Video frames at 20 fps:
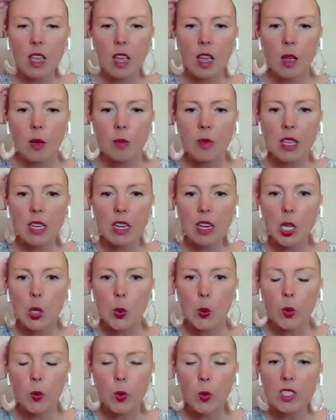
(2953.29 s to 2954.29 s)
that
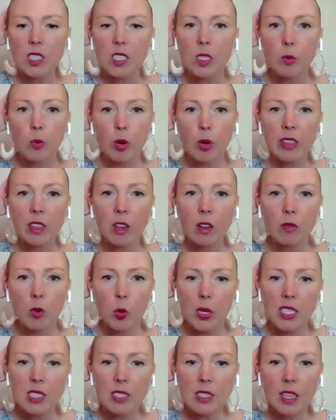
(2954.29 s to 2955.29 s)
anyone wants to bring their
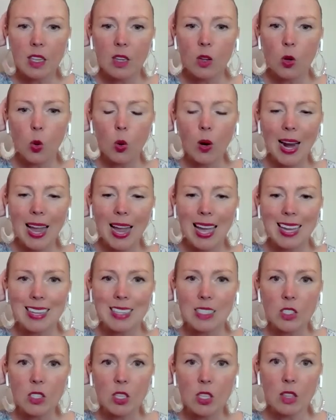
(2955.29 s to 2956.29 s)
voice in or add
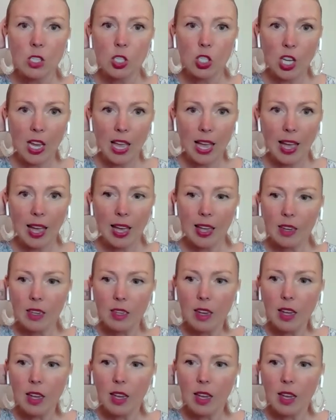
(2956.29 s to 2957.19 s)
into the chat,